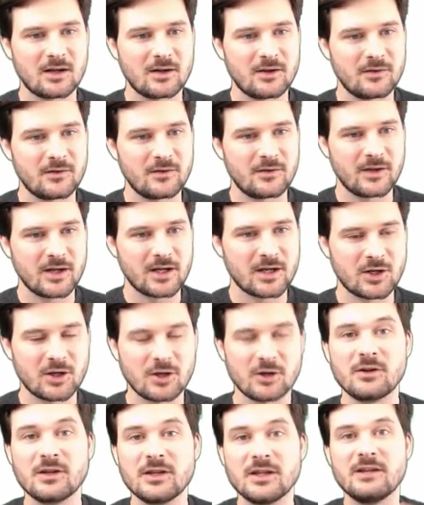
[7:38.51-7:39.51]
that occur
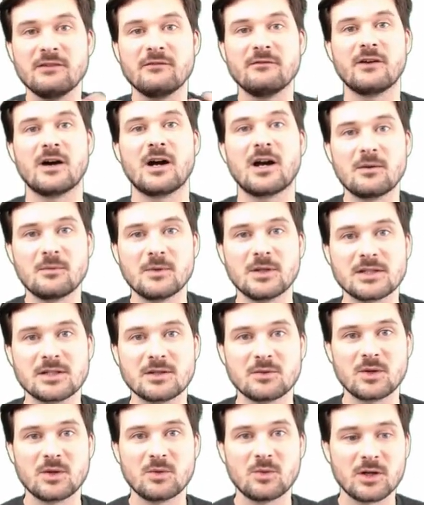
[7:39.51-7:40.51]
in the environments that we
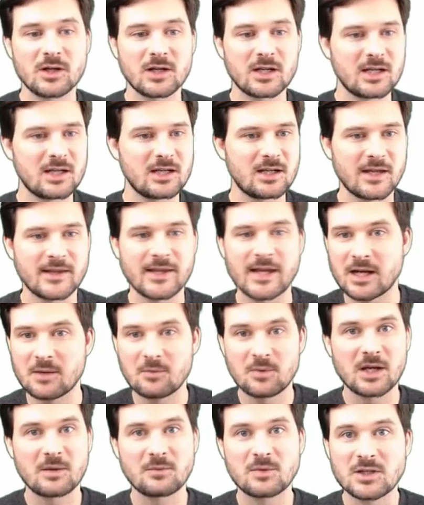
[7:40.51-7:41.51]
work in, and that can be up
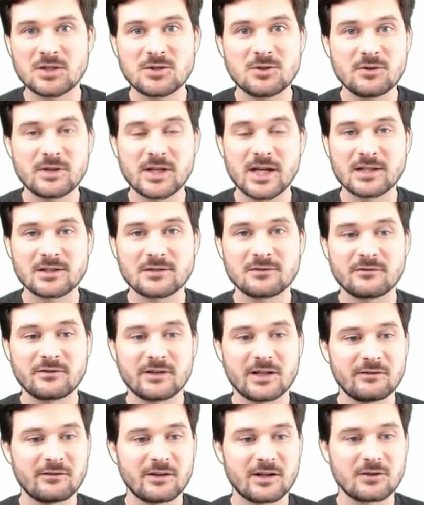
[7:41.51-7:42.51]
to
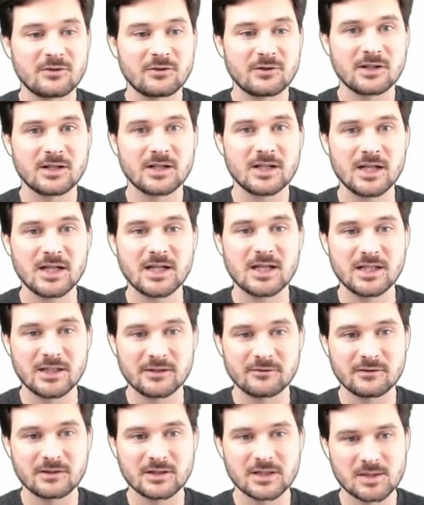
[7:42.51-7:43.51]
2,500
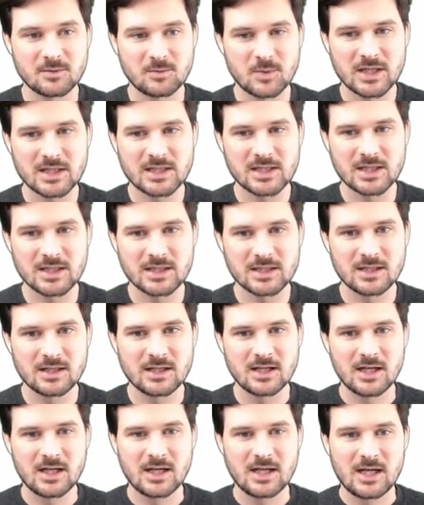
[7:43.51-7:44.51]
different species.
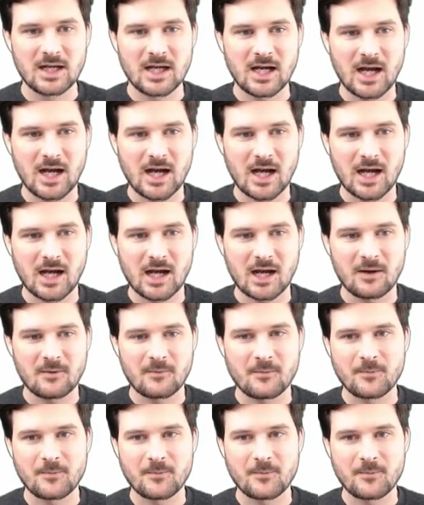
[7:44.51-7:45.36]
Um,